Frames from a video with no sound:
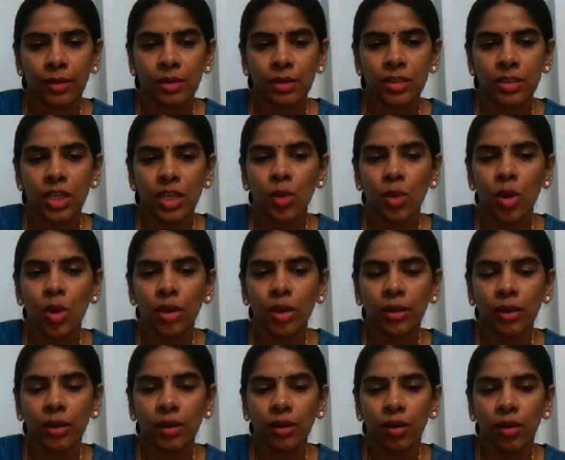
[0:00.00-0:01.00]
Sea
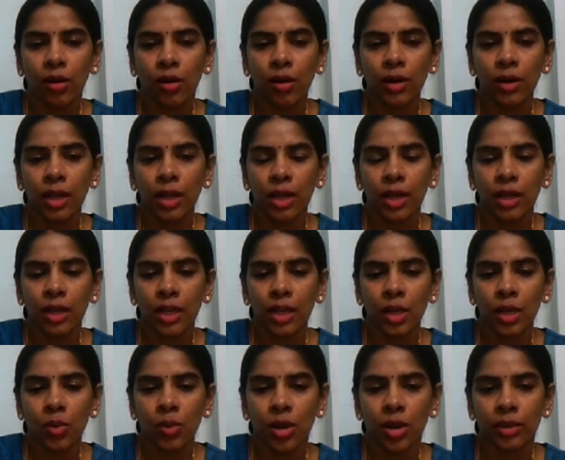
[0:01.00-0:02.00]
water or
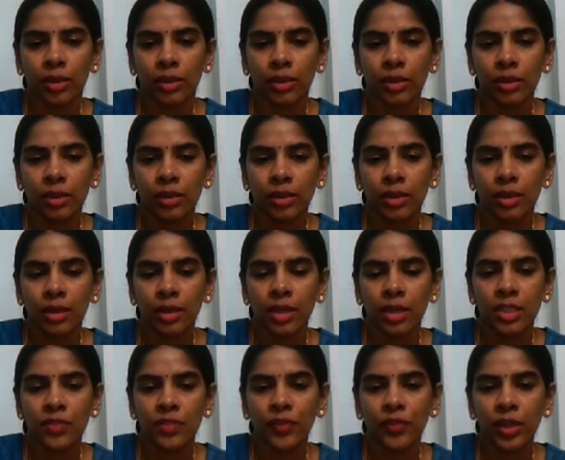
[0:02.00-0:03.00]
lake water
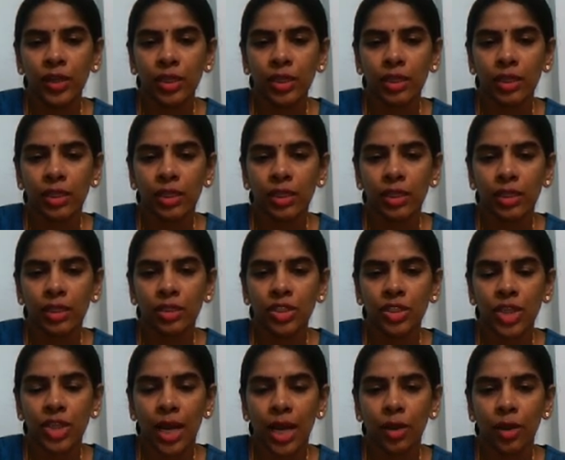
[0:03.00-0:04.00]
is filled in
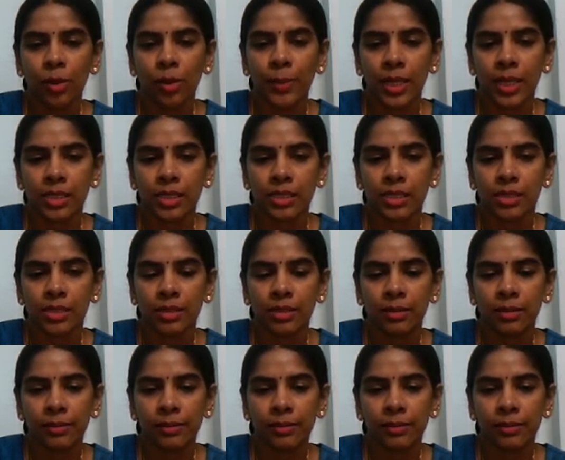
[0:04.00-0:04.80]
shallow beds.